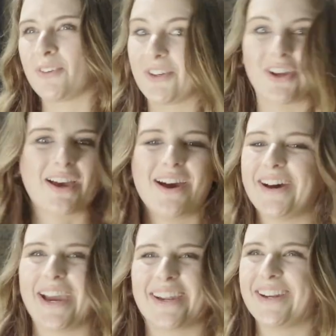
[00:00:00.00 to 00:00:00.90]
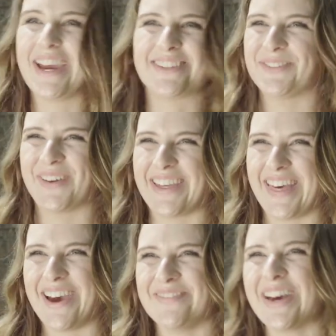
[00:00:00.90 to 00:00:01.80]
and you're like, oh, I had a lecture by
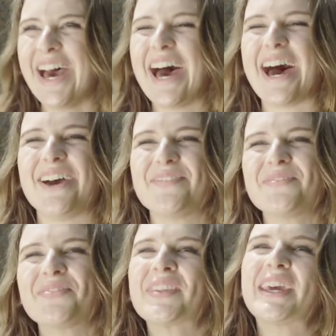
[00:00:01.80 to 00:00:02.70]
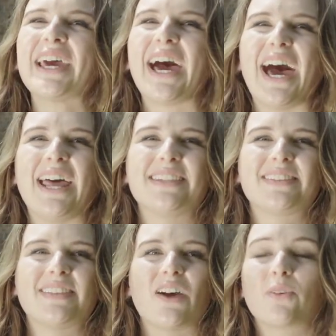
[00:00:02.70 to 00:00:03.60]
them. And
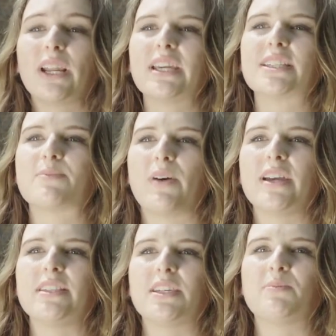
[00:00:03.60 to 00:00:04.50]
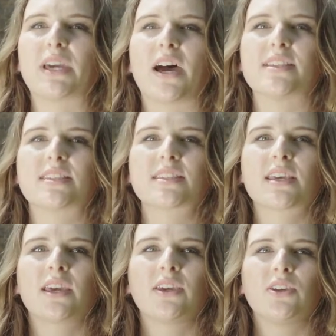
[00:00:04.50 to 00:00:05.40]
that really inspires you because
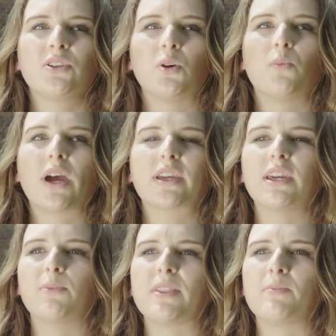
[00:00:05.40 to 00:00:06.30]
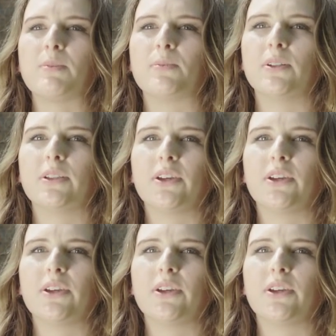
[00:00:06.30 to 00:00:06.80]
you're working with people